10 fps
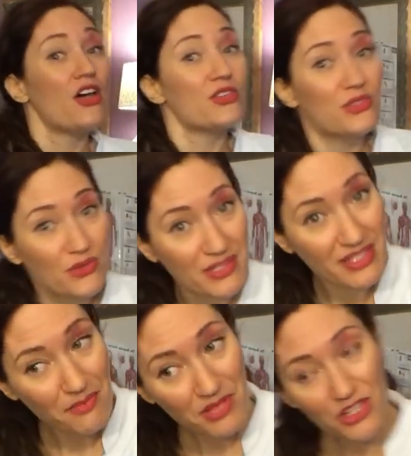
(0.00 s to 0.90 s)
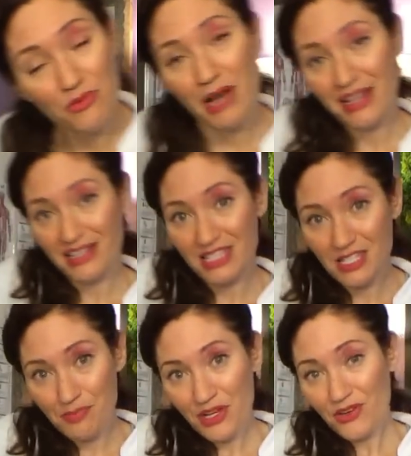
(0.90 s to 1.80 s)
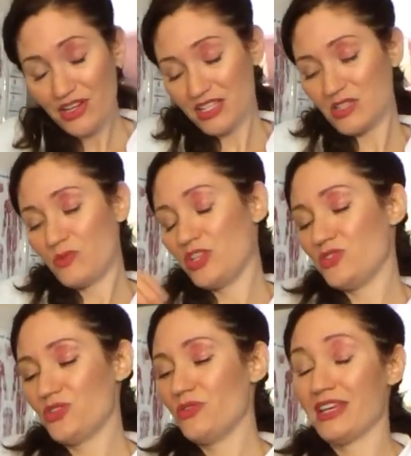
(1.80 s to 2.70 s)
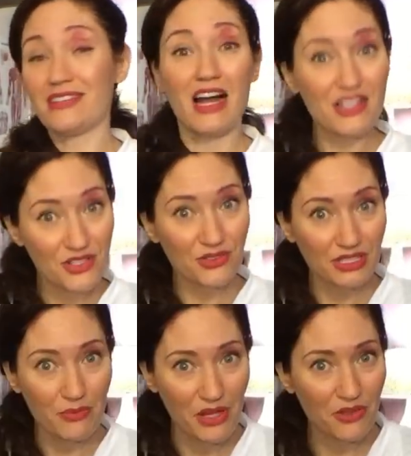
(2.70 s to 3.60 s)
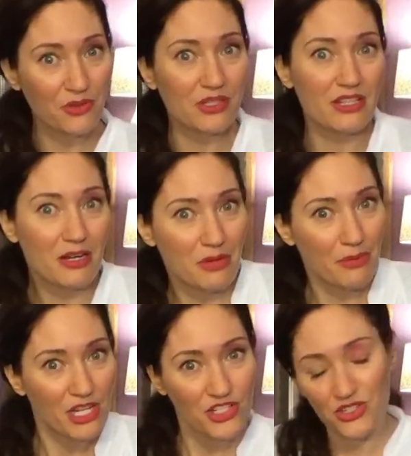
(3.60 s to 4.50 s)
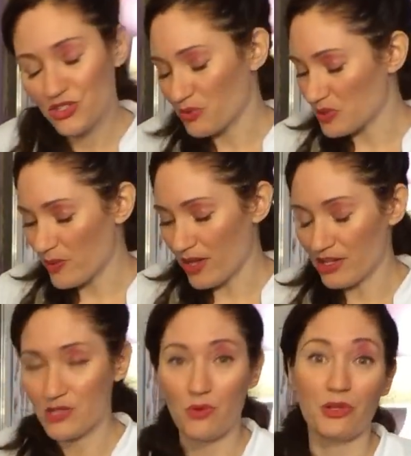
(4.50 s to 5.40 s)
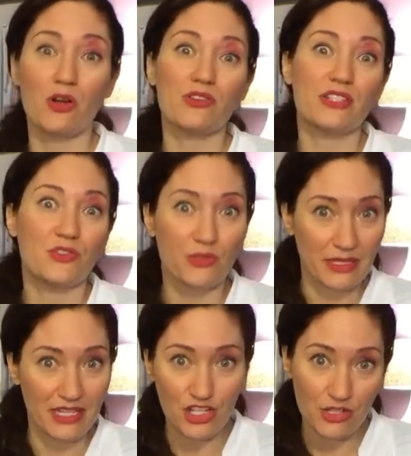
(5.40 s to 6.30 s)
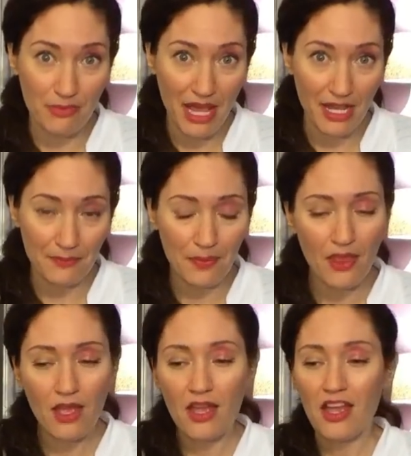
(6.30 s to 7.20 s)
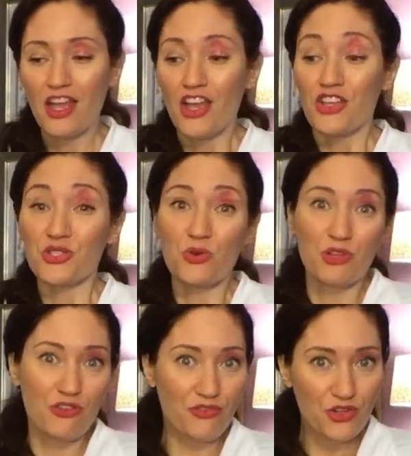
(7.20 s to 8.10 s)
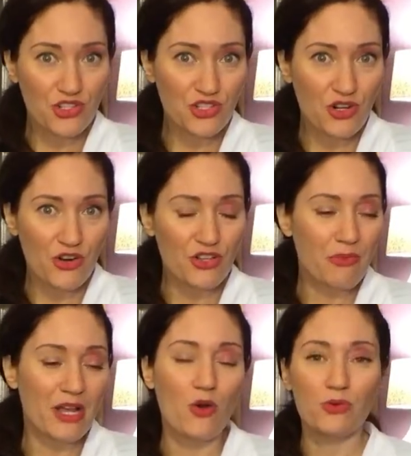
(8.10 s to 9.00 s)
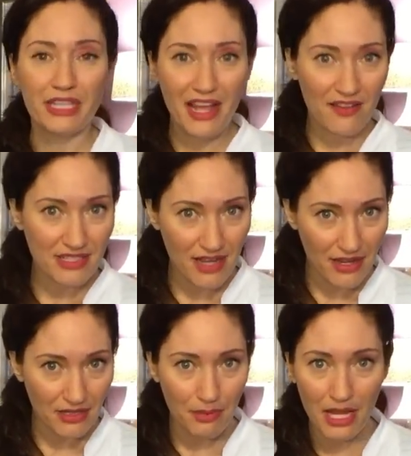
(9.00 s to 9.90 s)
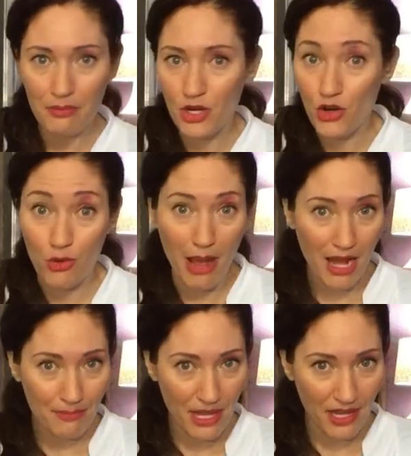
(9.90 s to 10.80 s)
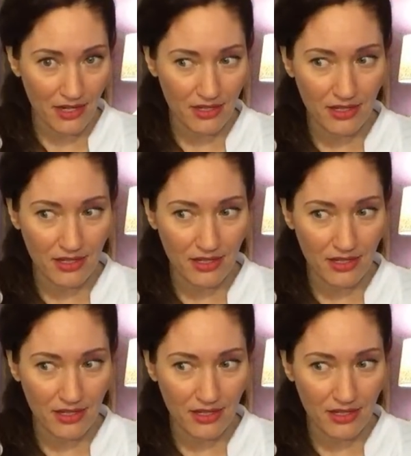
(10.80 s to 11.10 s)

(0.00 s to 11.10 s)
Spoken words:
So something you might experience when you do this, I certainly went through it, a lot of my patients do as well, is what we call centralization pain. So when you first start, you might only have sciatic pain but no back pain.